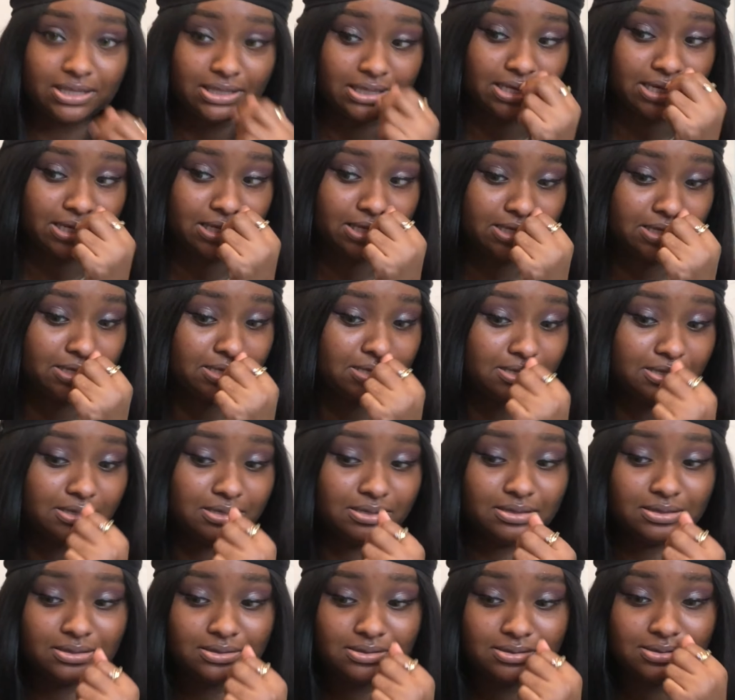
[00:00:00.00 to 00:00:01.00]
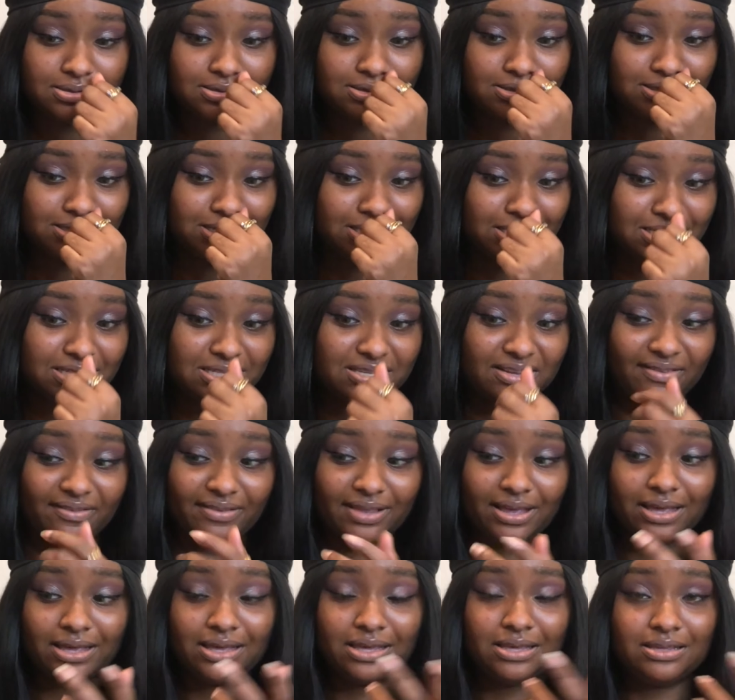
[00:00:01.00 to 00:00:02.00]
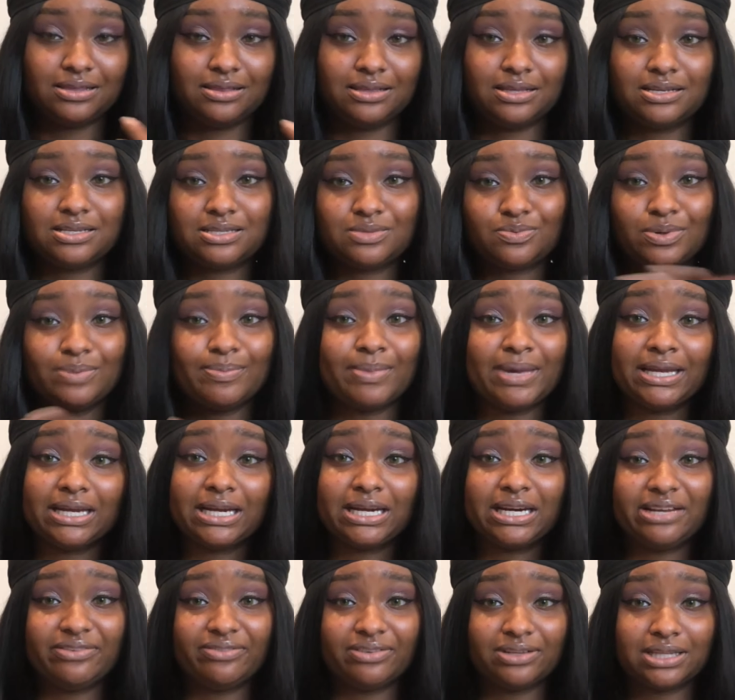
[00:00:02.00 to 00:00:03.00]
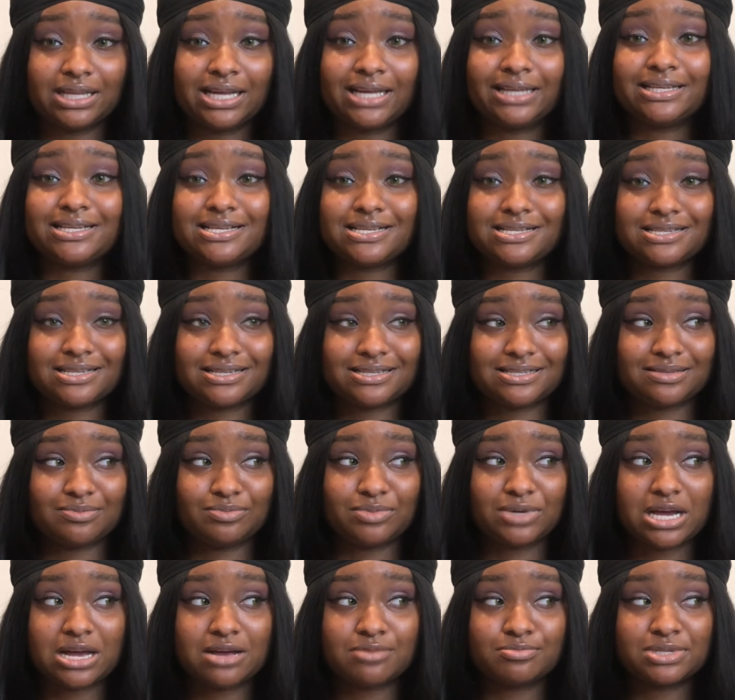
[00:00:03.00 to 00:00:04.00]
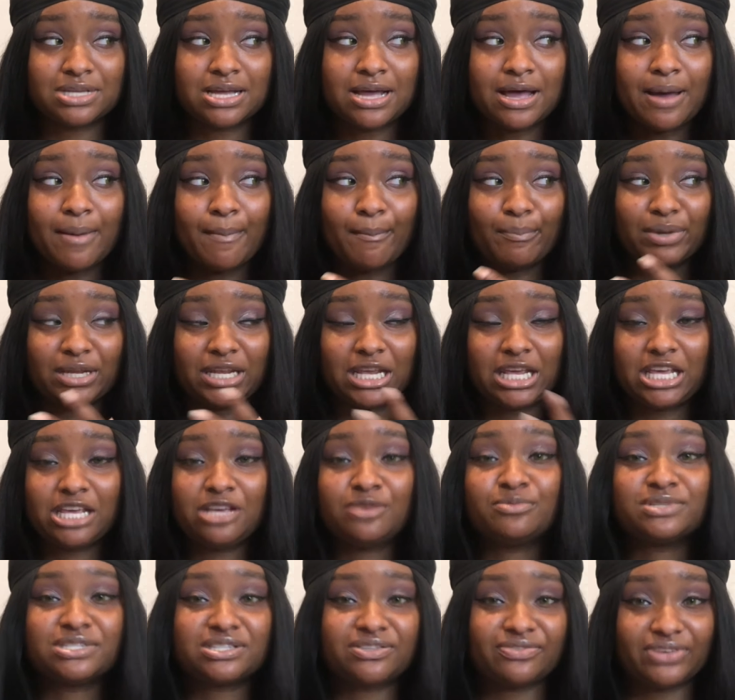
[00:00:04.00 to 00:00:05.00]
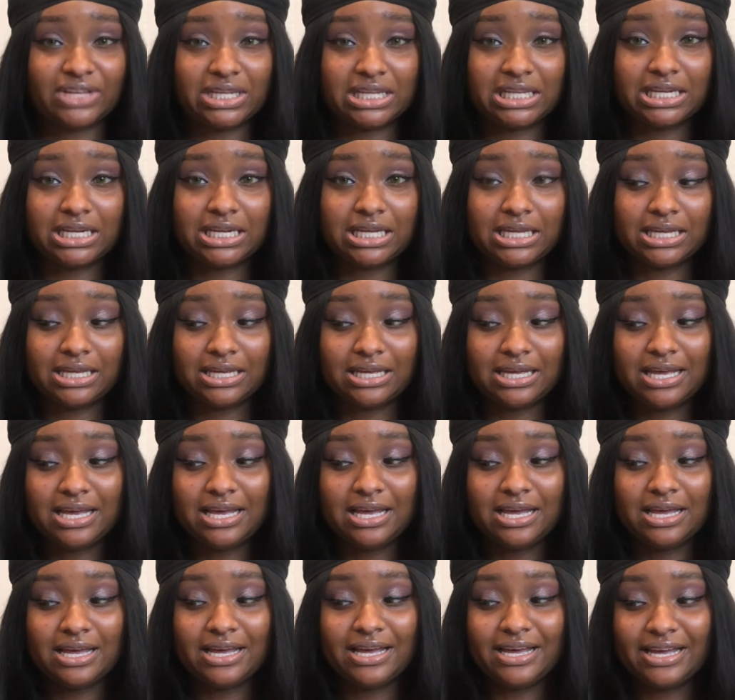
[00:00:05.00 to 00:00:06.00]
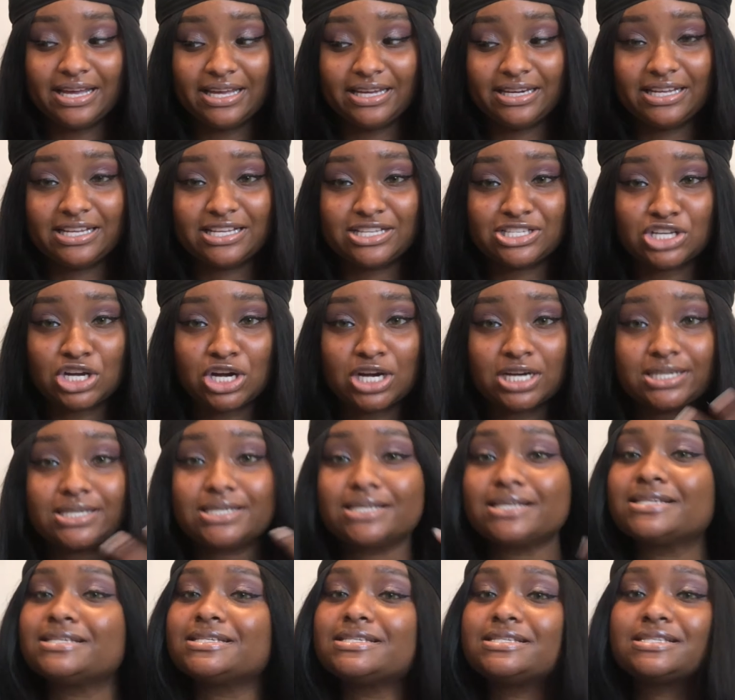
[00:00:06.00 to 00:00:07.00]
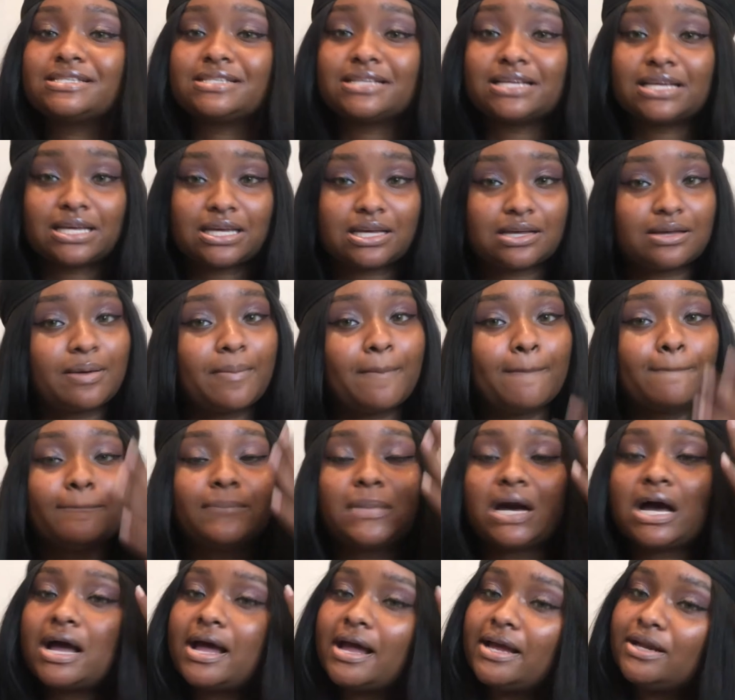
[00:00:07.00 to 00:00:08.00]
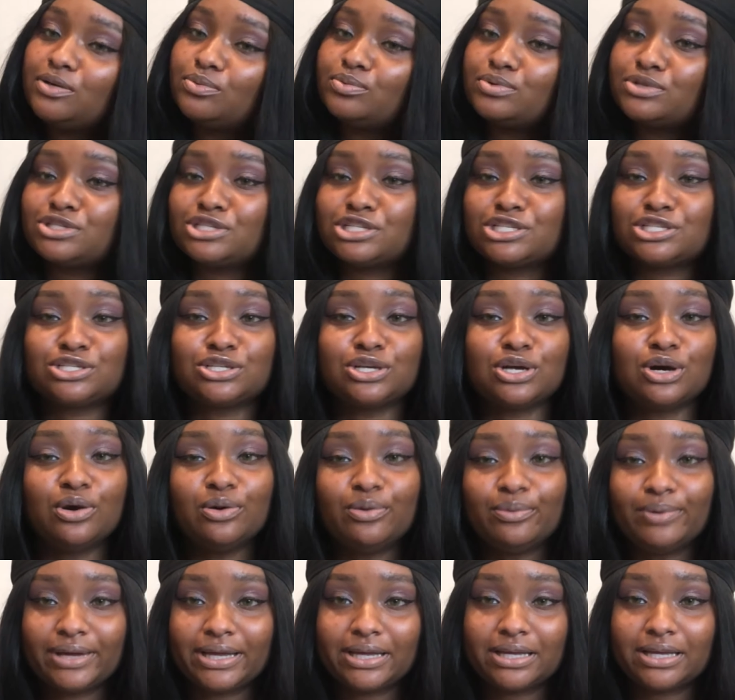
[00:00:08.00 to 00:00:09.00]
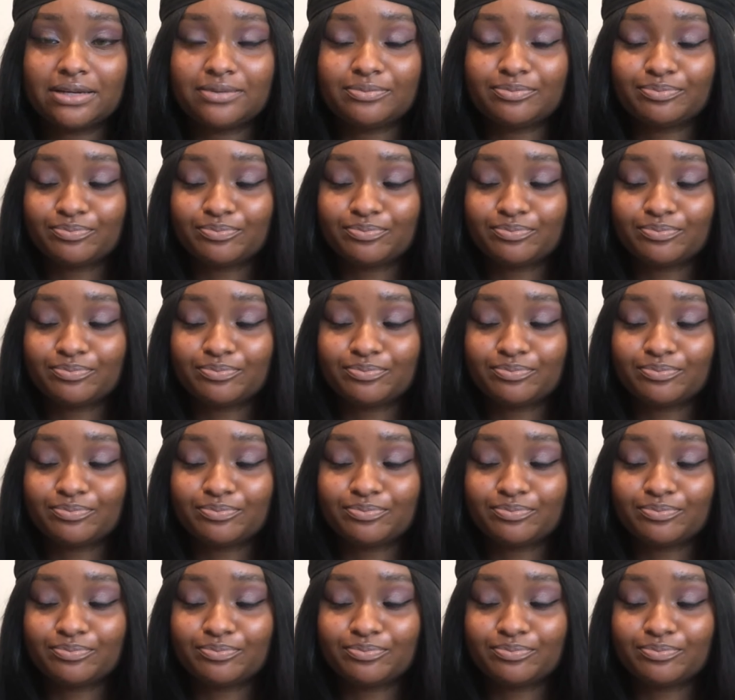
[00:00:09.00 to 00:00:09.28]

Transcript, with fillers: Like he does stuff that he thinks we may not even like, he says sometimes. But he was feeling it. And his artistic mind was just going.